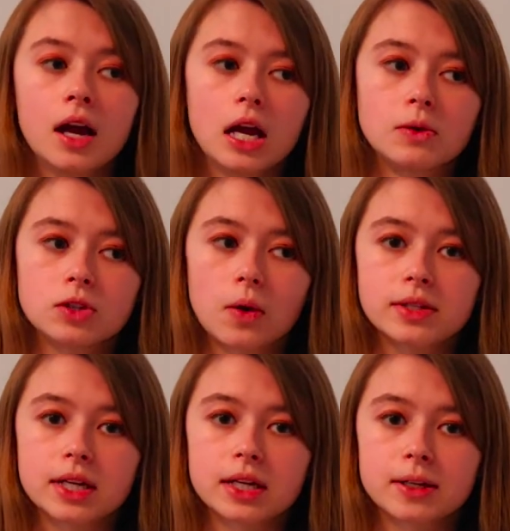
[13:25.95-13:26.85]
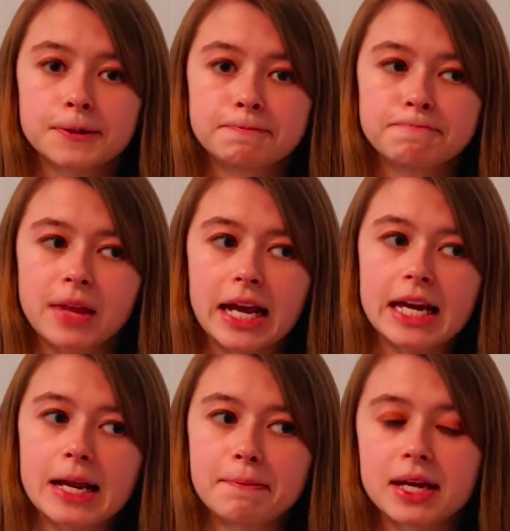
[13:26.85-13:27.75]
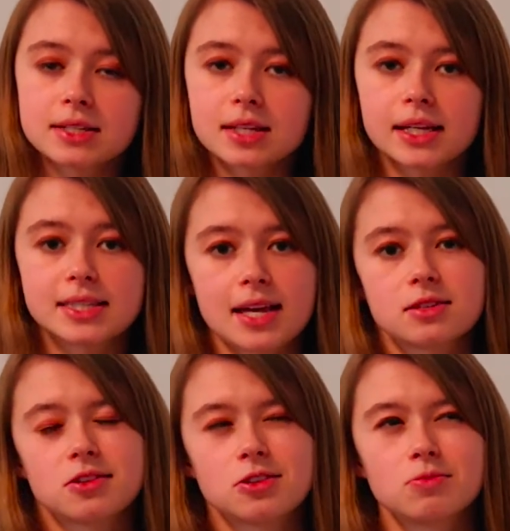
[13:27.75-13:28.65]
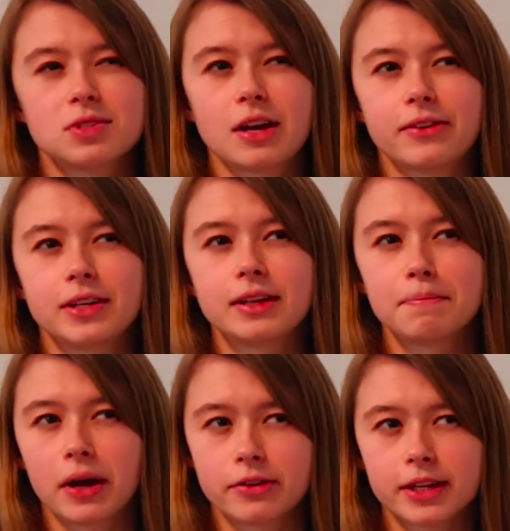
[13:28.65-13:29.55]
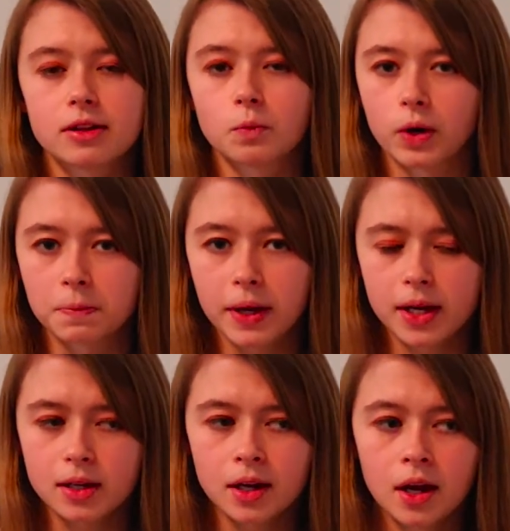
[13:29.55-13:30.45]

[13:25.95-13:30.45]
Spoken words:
It was always like a hit and miss. Like Saskatoon is definitely better than Winnipeg.